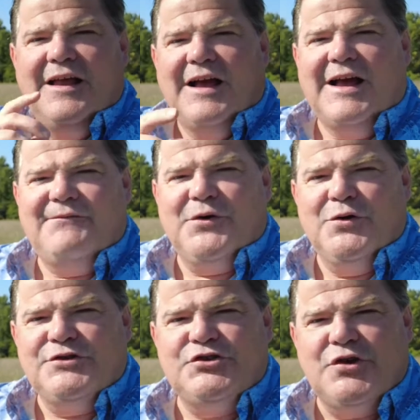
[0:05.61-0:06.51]
Hi
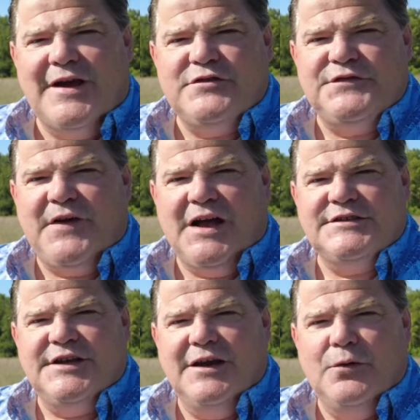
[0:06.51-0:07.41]
folks, Travis
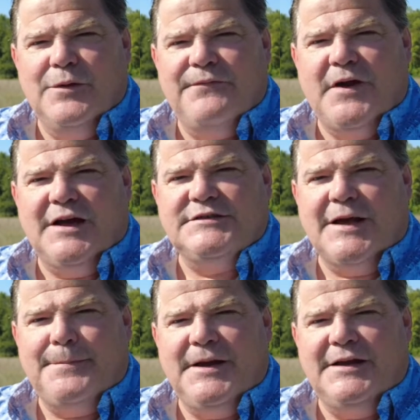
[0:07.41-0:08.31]
Fox here with
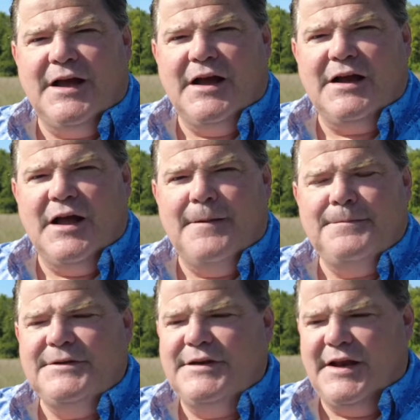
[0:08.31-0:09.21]

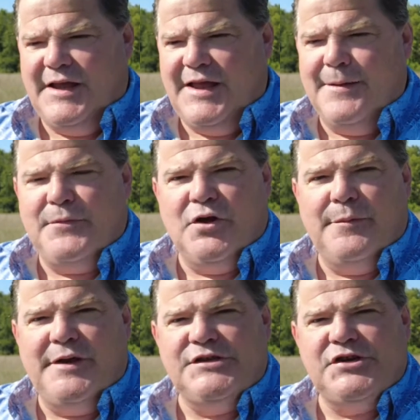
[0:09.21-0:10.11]
foxoptic.com. Today I'm going
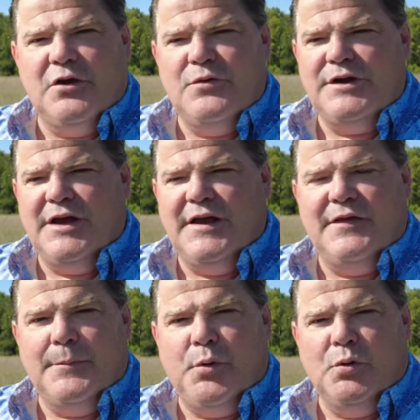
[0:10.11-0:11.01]
to be showing you
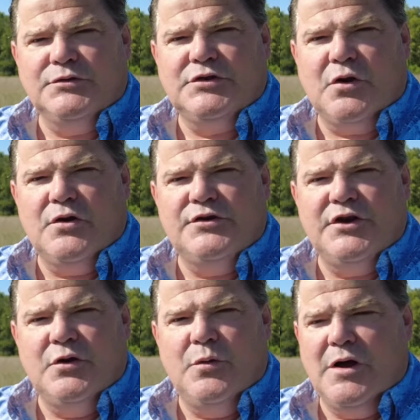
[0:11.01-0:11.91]
in the Pulsar
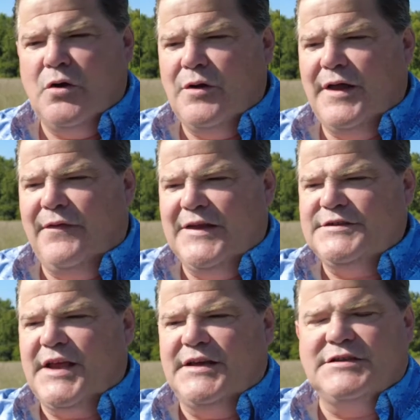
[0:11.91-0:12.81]
Duo, in
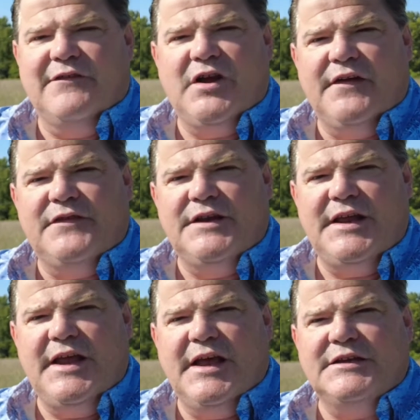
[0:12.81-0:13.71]
this case I've got the
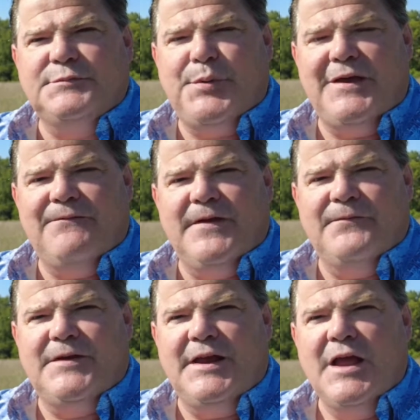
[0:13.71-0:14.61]

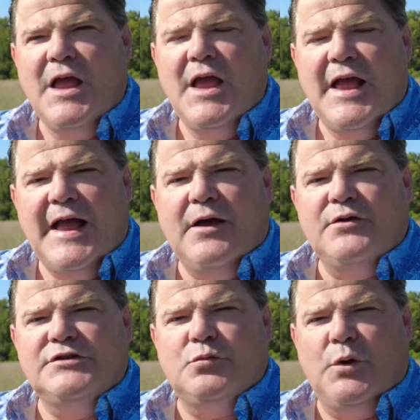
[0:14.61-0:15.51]
DXP50, how
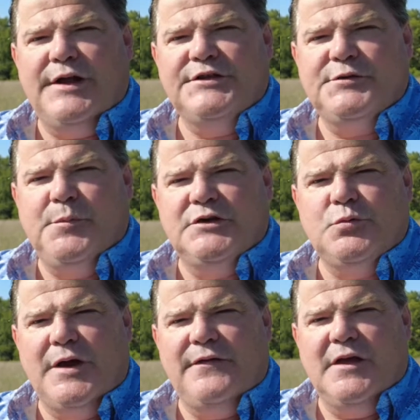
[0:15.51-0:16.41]
to switch
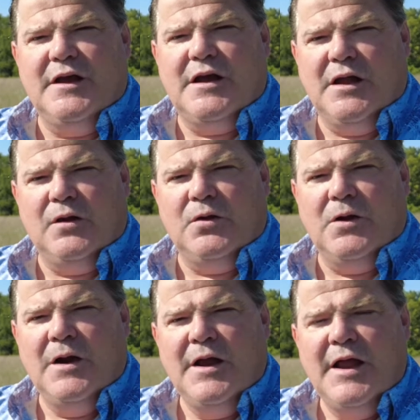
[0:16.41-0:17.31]
between the
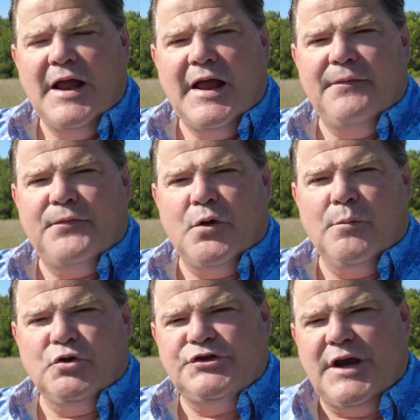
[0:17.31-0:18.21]
color and
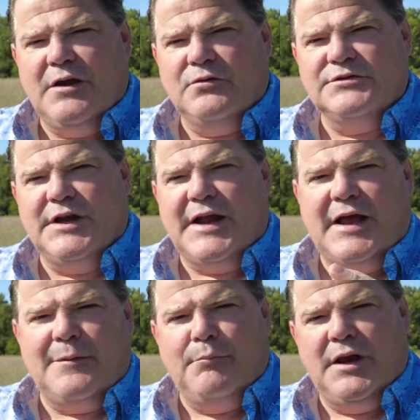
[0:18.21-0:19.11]
thermal channels and
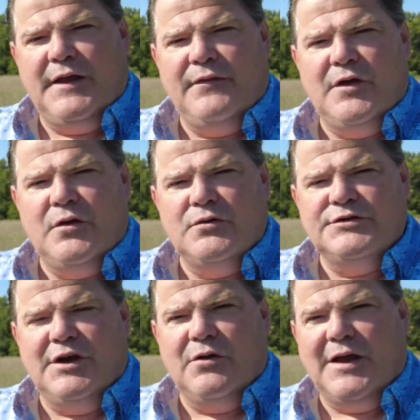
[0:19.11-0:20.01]
how to blend
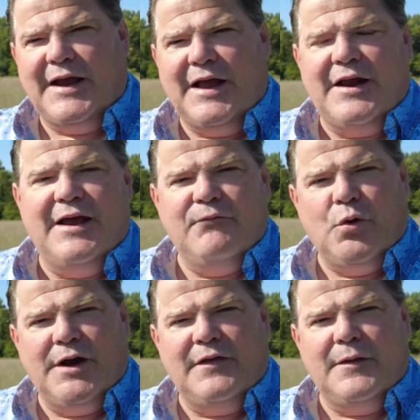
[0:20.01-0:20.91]
those, you know, like how to have
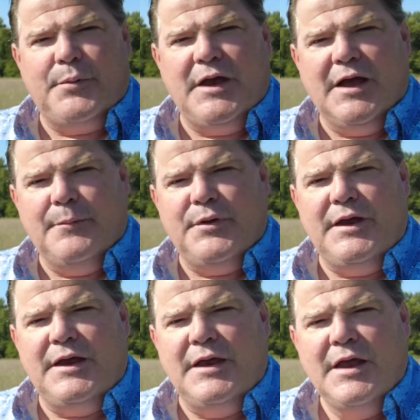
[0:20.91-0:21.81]
one in the
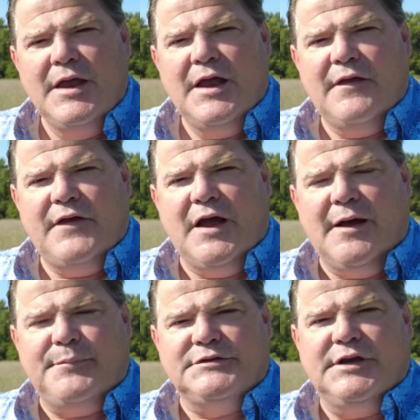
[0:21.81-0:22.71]
PIP and the
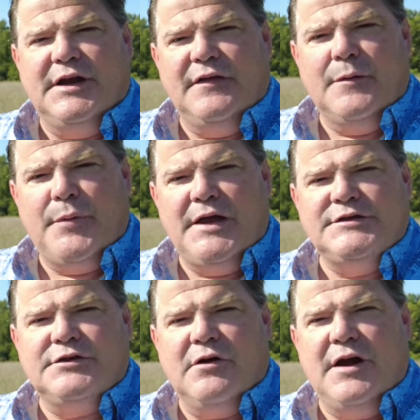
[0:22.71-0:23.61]
opposite in the
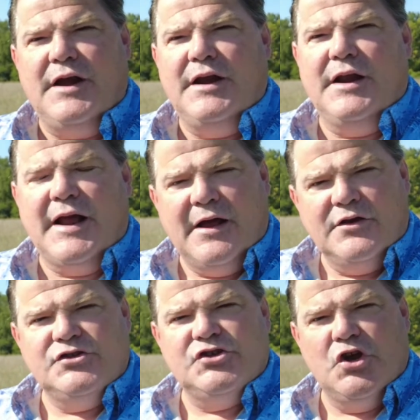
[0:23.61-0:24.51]
base screen and how
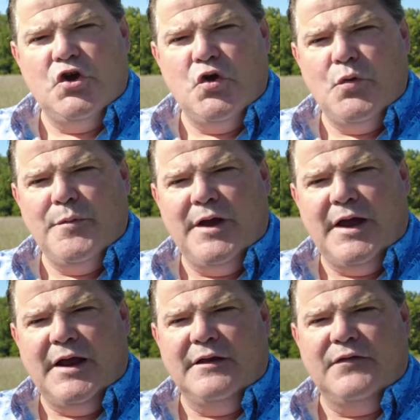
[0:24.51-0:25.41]
to zoom
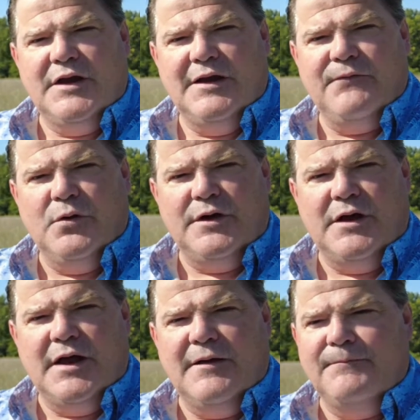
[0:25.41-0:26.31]
and the different
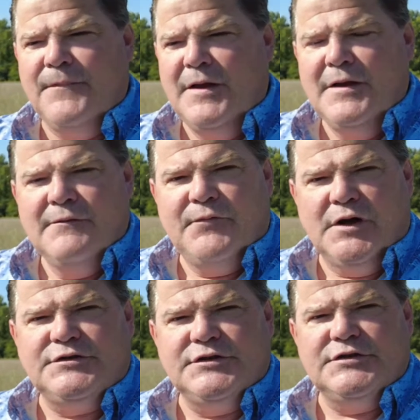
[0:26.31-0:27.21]
uh,
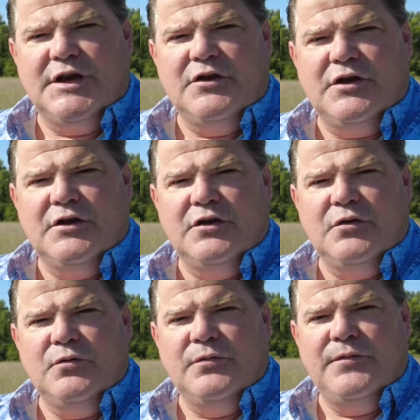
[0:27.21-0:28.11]
functions that you can
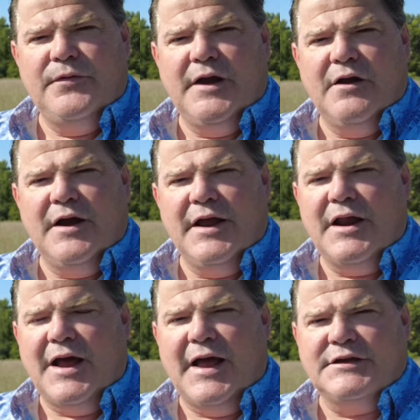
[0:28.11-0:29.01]
do therein.
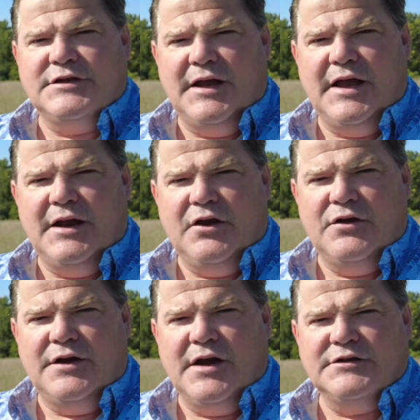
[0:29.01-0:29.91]
I actually had a
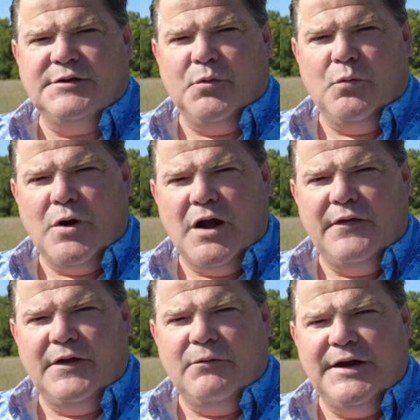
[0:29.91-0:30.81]
good customer,
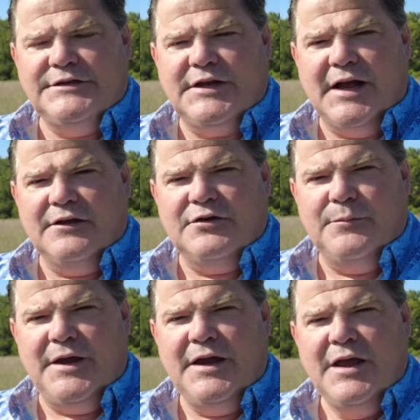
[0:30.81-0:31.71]
Ron, that reached out to
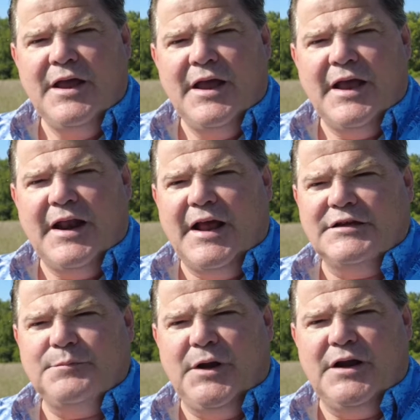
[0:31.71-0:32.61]
me and
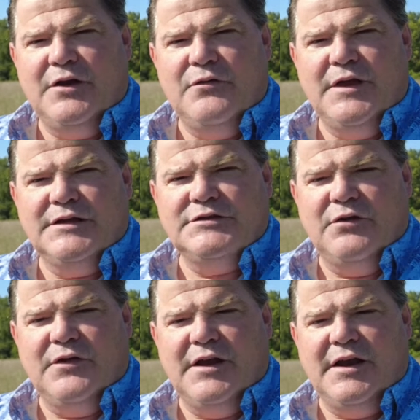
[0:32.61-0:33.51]
asked me to do this
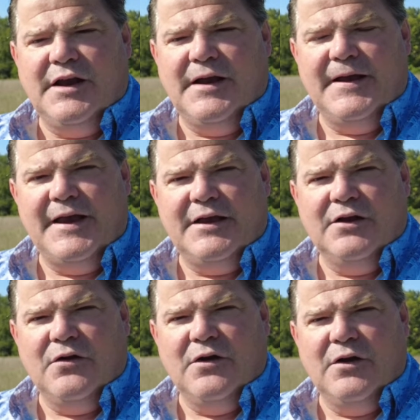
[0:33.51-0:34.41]
so that uh, he could
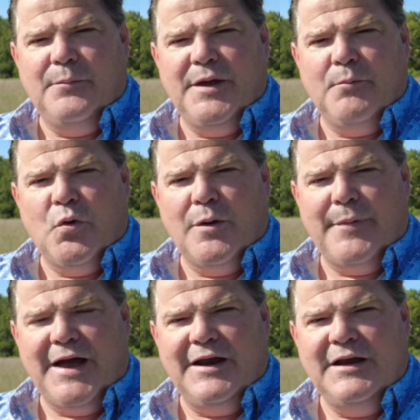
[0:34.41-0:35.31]
learn a little bit more
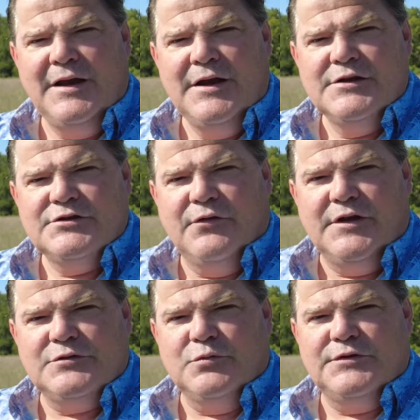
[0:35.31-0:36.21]
about it. So
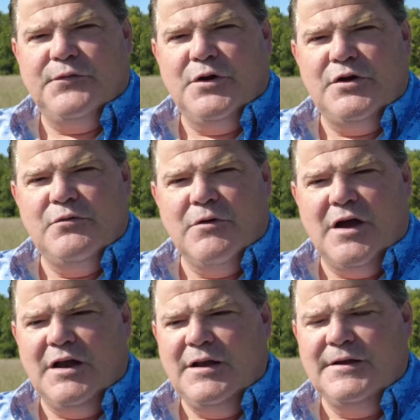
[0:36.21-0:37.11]
this one's for you,
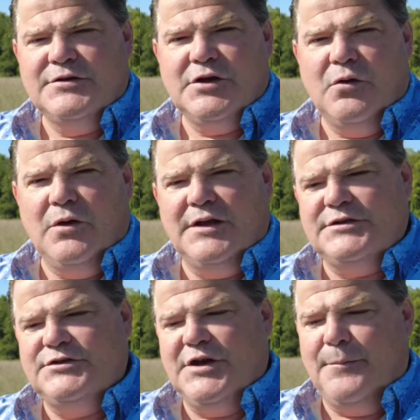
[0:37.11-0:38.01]
Ron. So
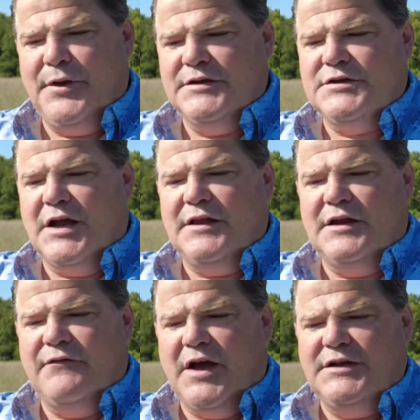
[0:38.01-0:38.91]
let's jump inside the
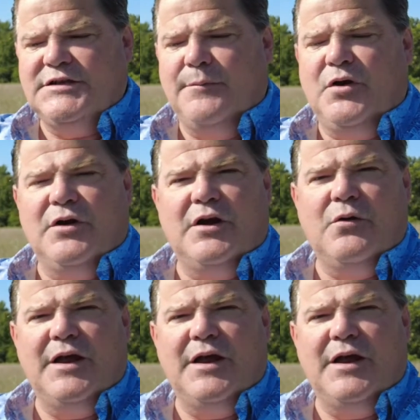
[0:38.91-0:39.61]
device. I'm gonna go